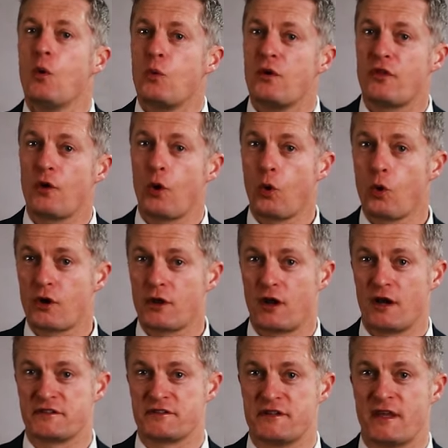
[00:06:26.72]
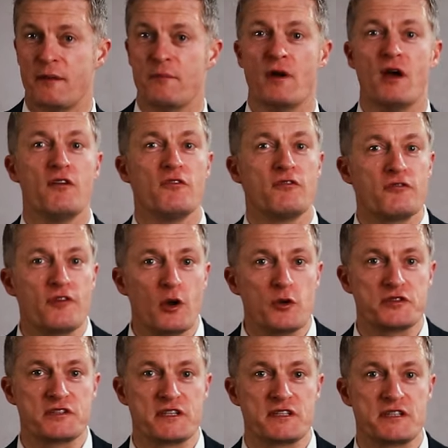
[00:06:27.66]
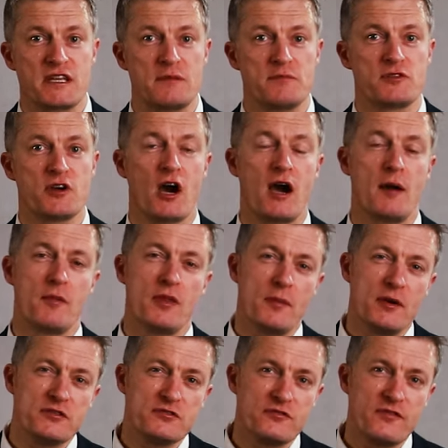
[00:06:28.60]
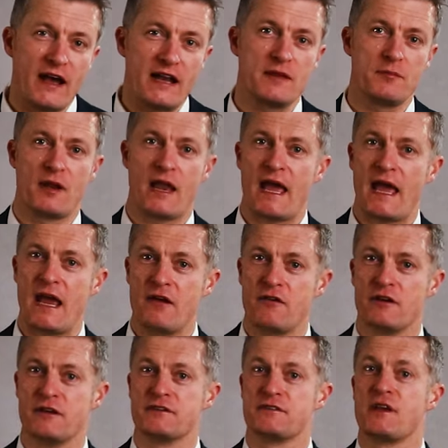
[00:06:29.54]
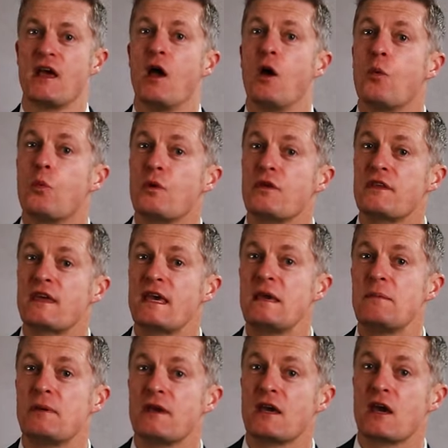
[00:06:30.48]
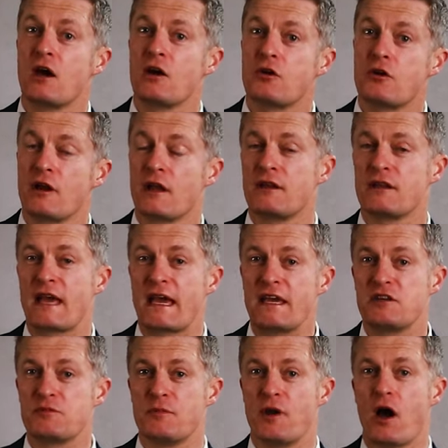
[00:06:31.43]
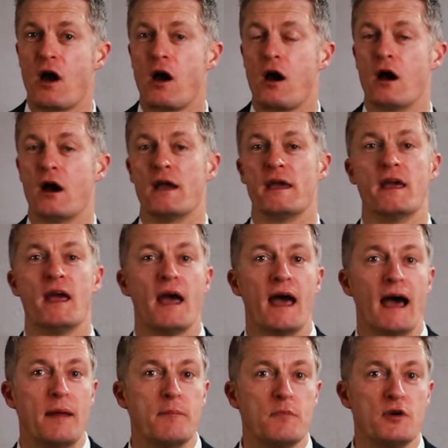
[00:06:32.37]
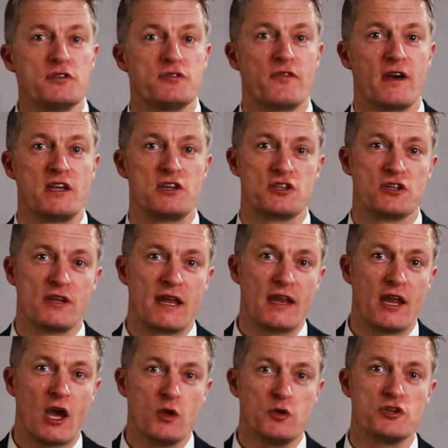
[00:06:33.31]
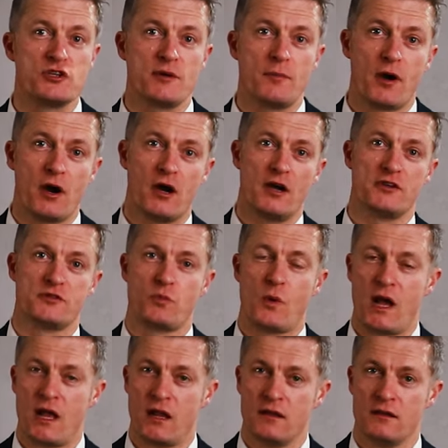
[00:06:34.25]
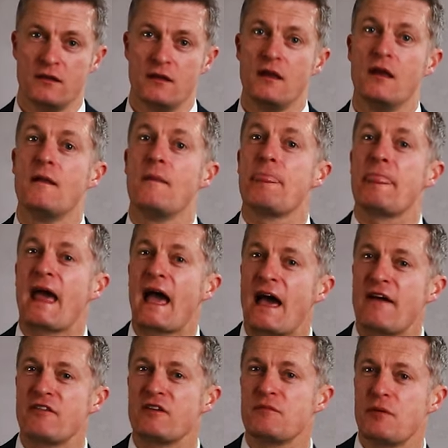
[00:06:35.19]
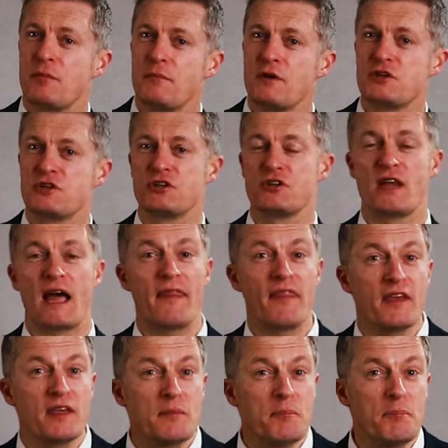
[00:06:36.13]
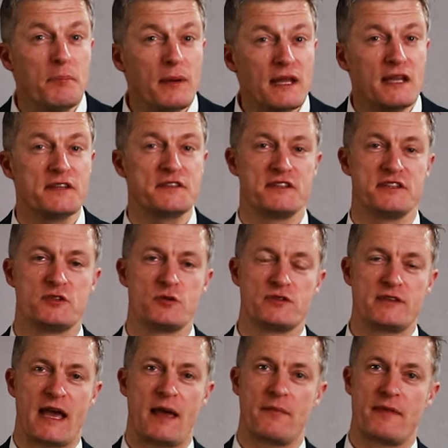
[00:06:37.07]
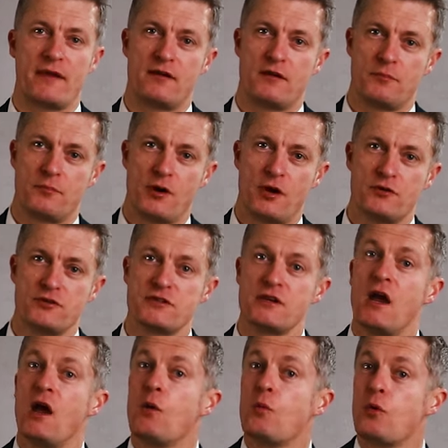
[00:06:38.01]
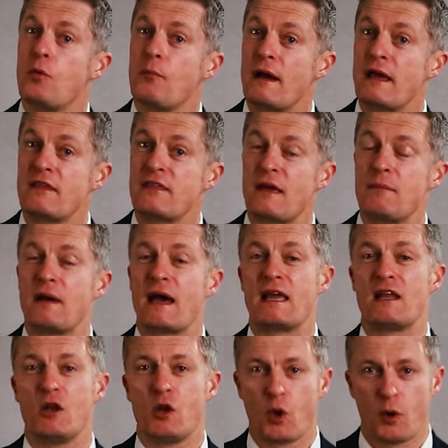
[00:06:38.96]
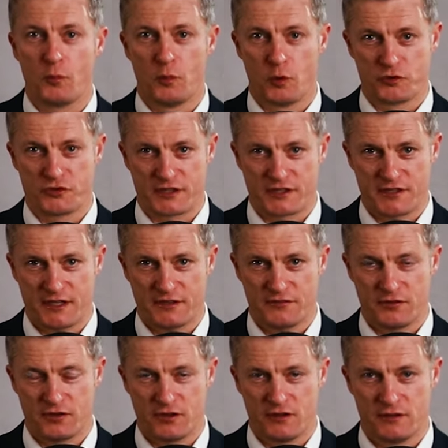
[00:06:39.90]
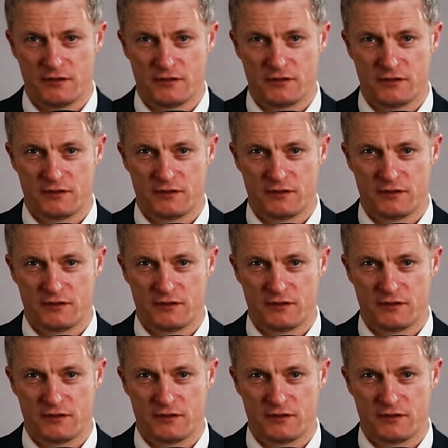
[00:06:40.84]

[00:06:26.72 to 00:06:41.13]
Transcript: with organising them, focusing team time on the most valuable areas, with keeping engagement high and motivation and ownership high as well. Having permission and the ability to adapt their approach will make them a lot more successful.